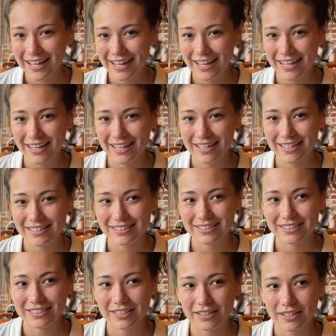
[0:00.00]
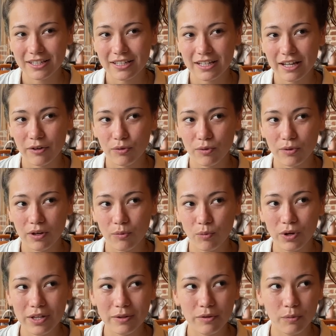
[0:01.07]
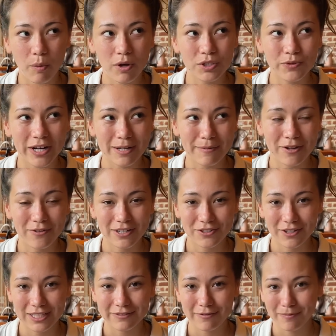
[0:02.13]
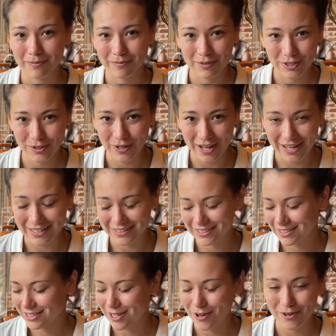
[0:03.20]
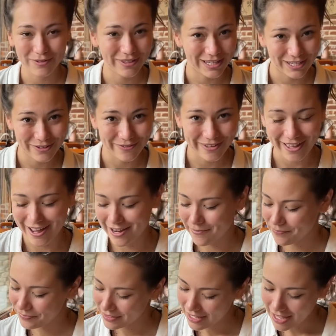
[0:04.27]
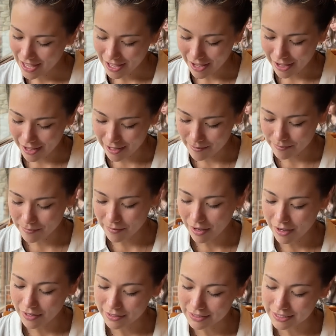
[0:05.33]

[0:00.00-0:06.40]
It is one of the most recommended restaurants from you guys, so thank you for that. On